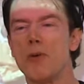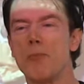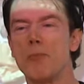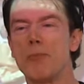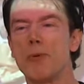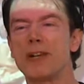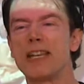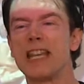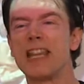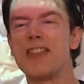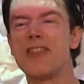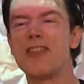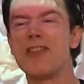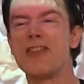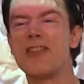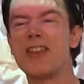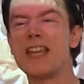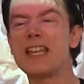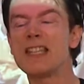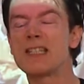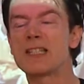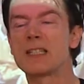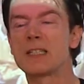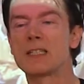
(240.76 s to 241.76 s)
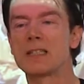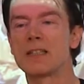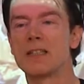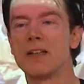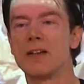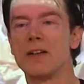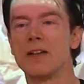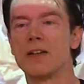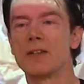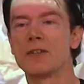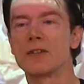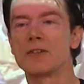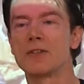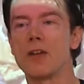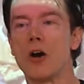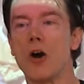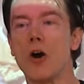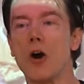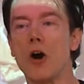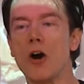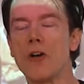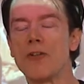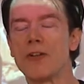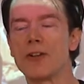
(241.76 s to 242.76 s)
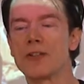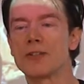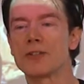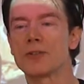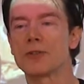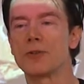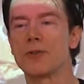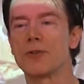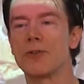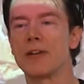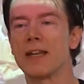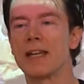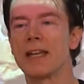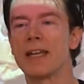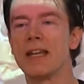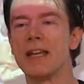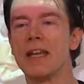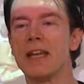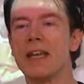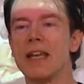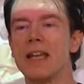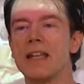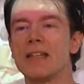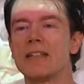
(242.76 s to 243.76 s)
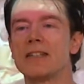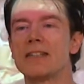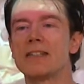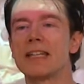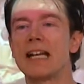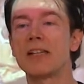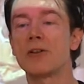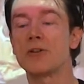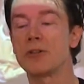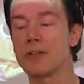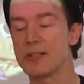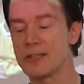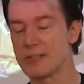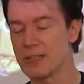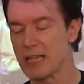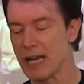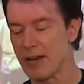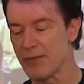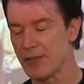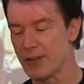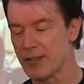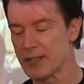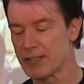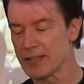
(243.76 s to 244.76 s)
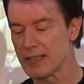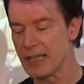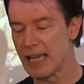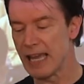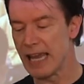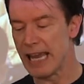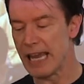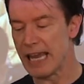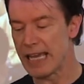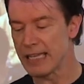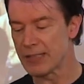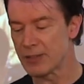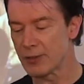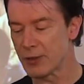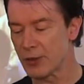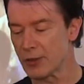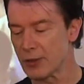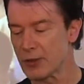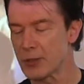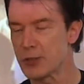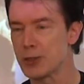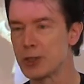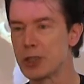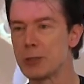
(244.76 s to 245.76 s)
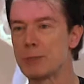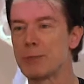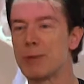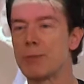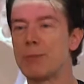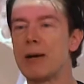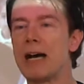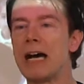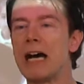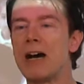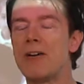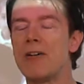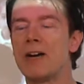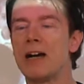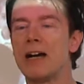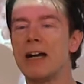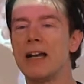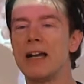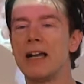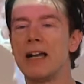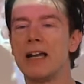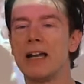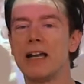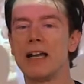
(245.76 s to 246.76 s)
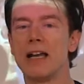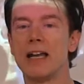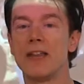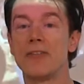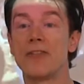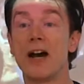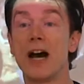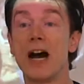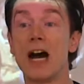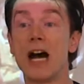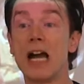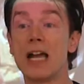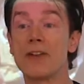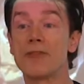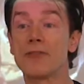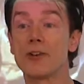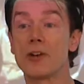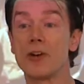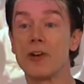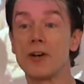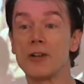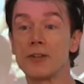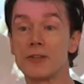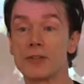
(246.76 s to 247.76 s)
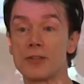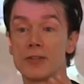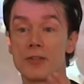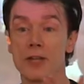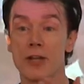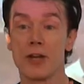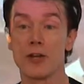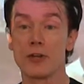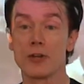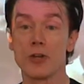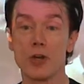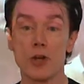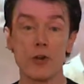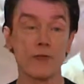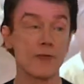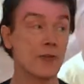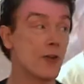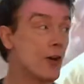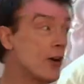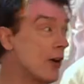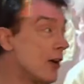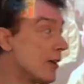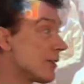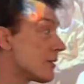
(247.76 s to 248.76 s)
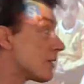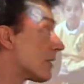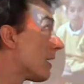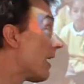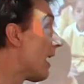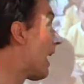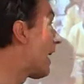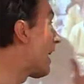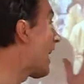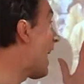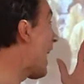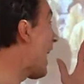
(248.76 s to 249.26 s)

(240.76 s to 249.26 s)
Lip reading: But in this horror story, Daniel discovers he's got a superpower that I've got, you've got, and